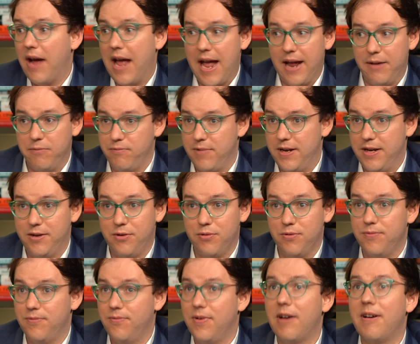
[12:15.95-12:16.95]
and we
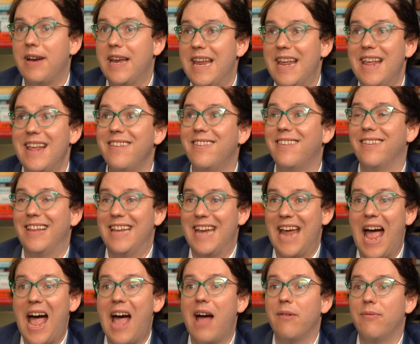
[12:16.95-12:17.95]
could very easily
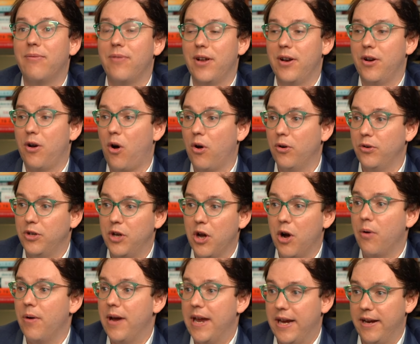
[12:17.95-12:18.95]
have an
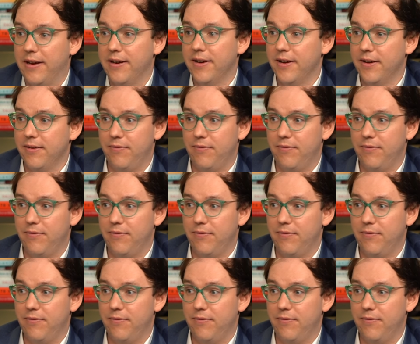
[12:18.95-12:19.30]
ongoing,